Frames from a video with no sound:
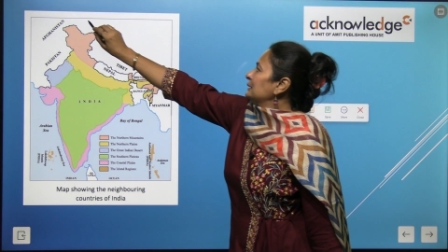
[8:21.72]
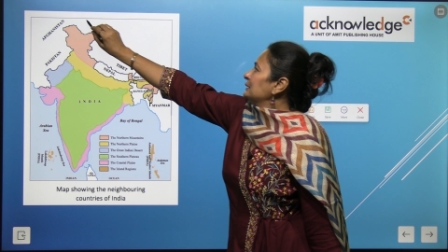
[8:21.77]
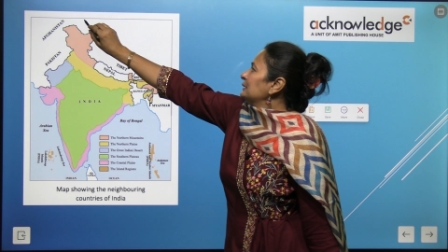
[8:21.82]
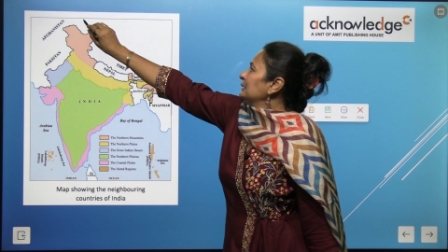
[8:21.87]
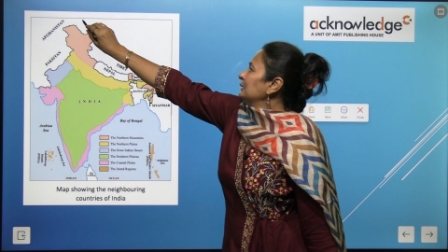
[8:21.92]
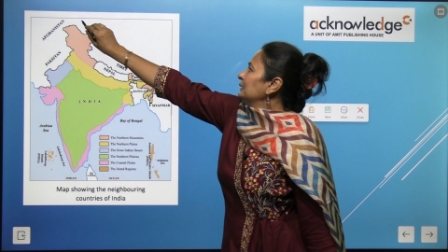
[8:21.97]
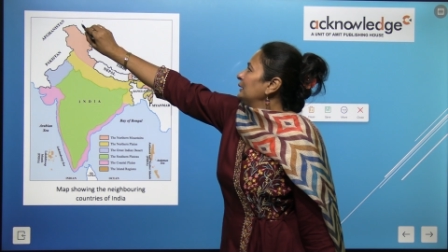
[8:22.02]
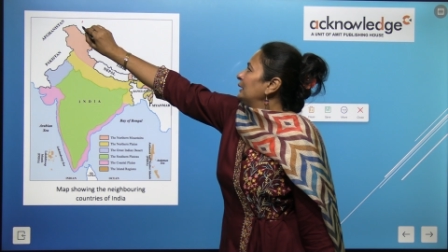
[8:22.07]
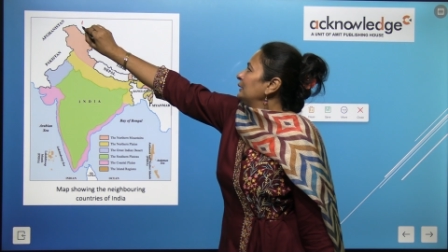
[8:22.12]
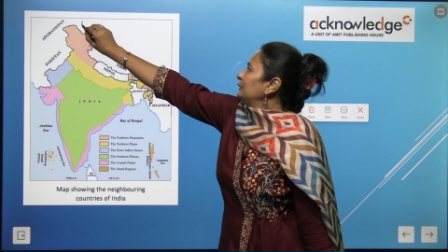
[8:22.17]
is
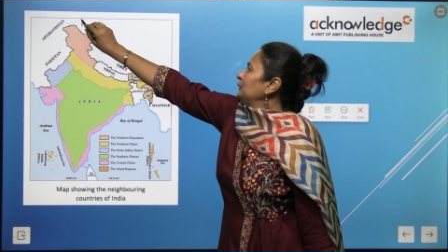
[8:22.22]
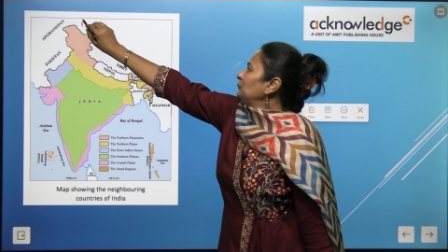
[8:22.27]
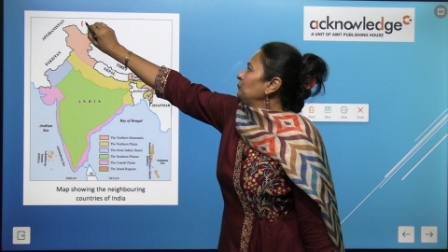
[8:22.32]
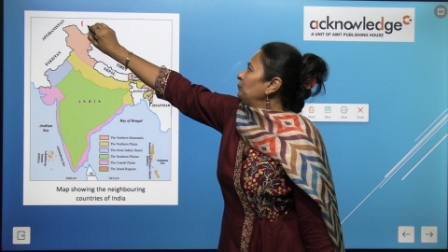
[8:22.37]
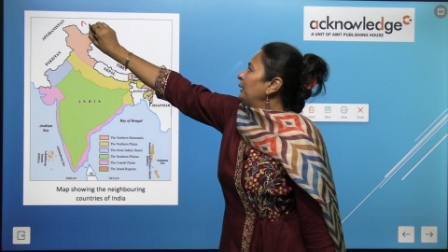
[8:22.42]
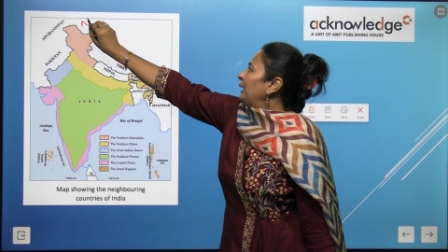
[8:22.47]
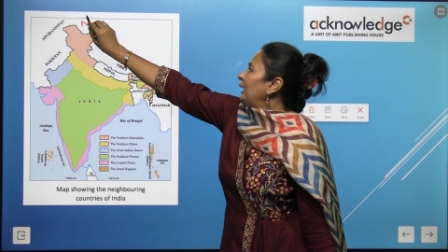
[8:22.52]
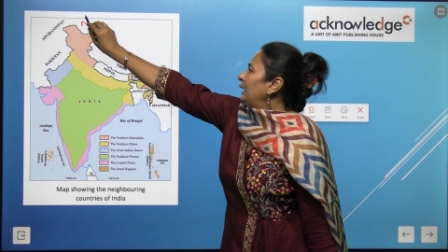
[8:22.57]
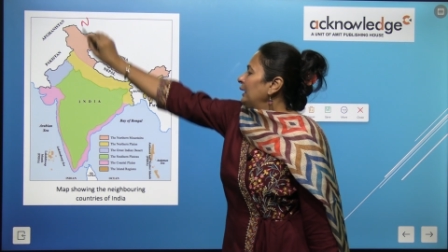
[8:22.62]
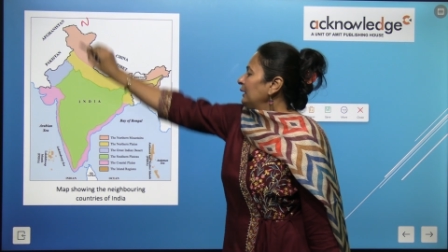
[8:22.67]
the northern
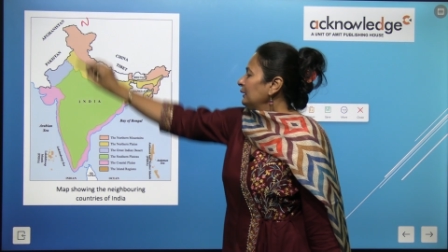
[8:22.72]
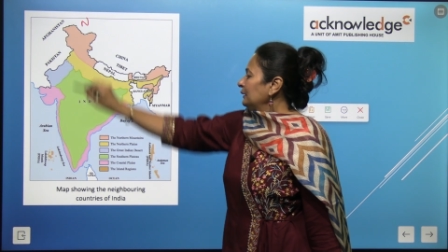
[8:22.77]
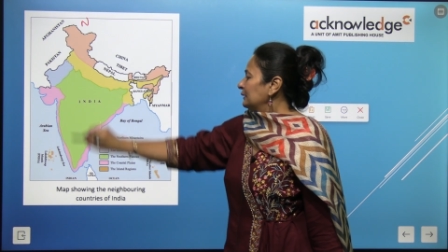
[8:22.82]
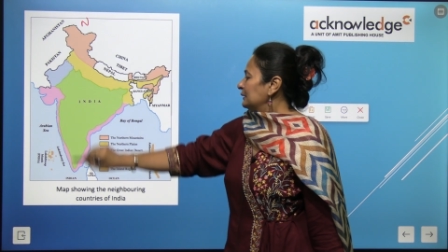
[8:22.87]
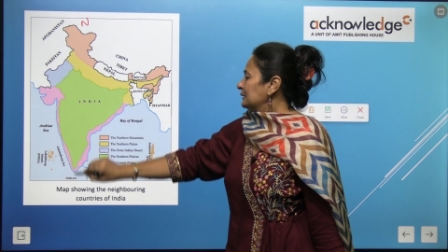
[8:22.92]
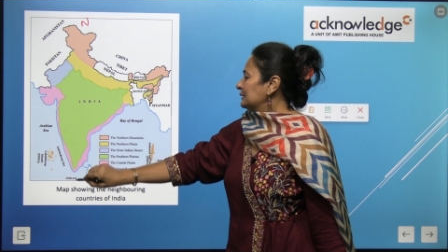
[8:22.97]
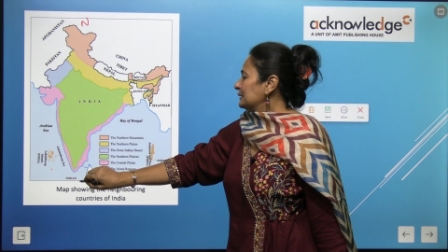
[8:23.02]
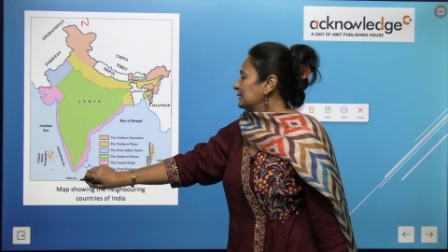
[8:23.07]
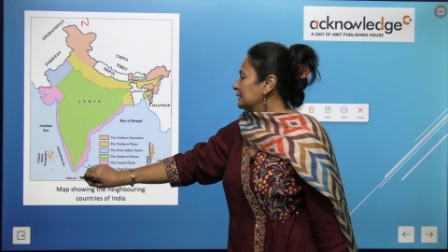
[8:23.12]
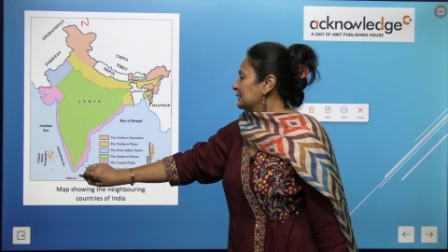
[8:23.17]
part.
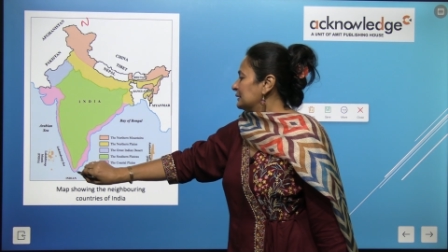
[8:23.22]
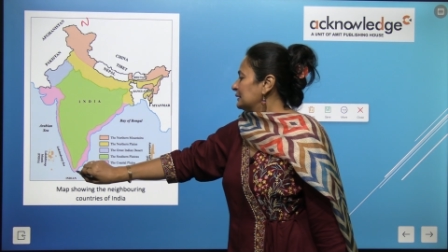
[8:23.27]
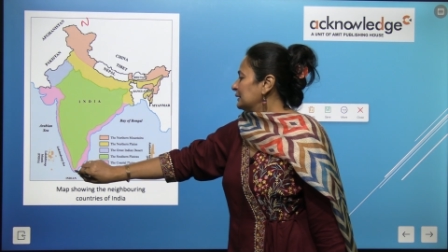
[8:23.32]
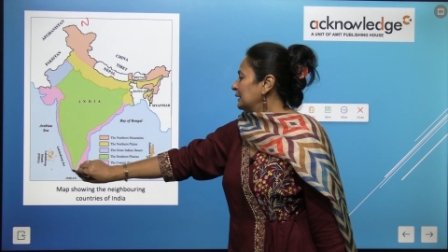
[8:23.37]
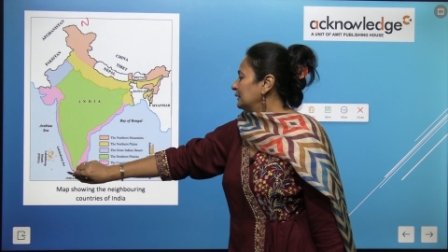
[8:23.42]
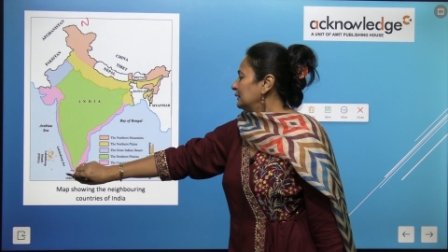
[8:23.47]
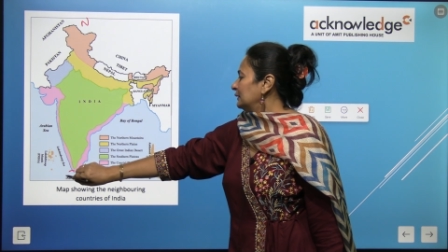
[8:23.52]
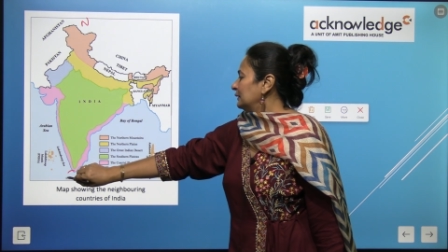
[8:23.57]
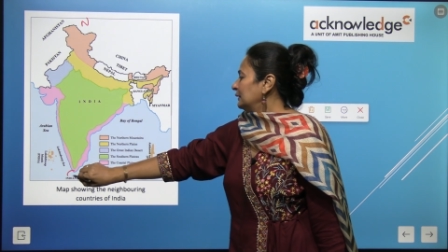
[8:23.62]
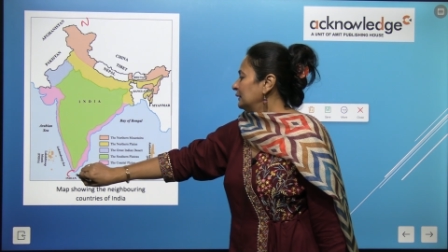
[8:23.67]
This is the
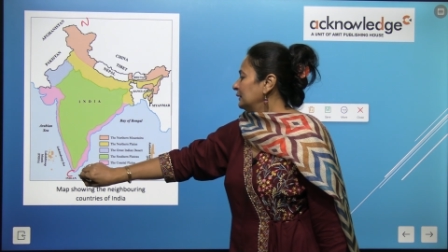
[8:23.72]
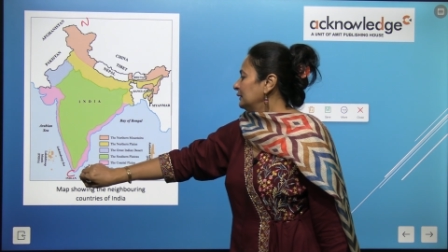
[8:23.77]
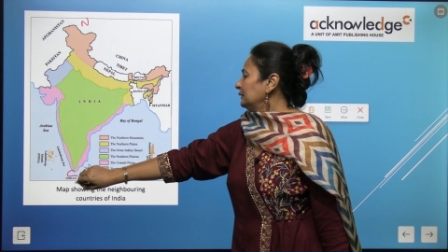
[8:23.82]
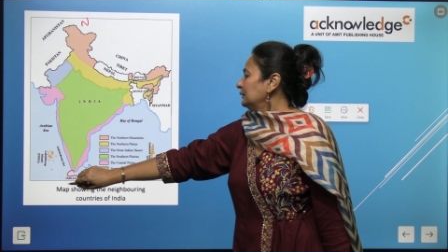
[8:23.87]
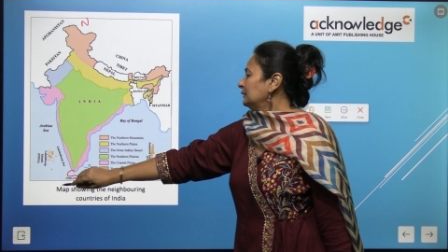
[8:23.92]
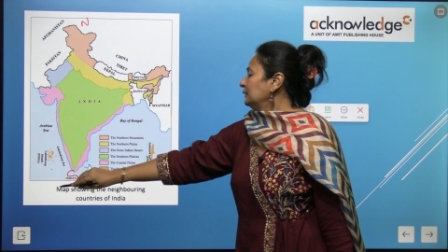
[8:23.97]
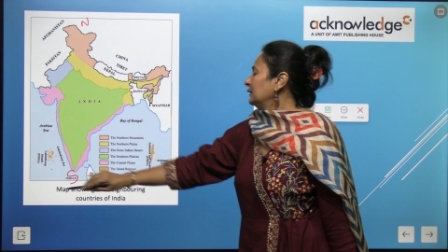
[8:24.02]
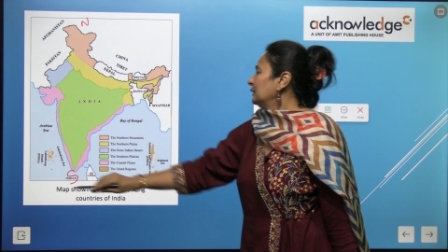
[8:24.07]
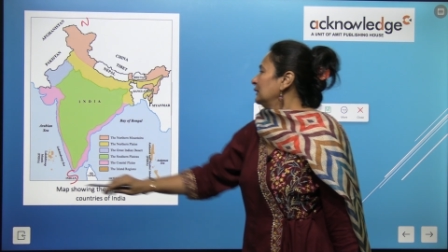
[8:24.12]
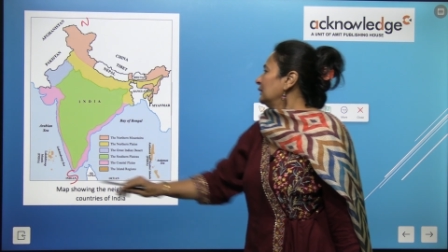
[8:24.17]

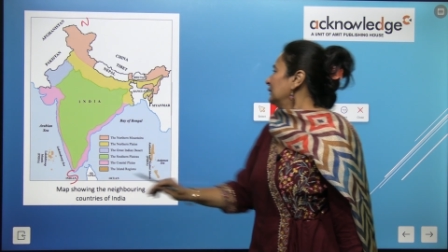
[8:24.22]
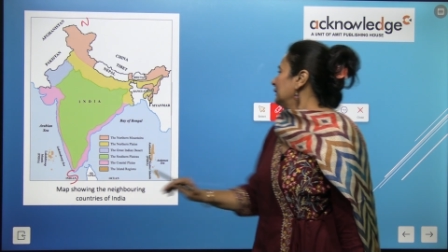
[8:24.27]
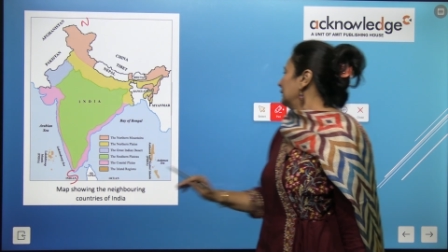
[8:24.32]
southern,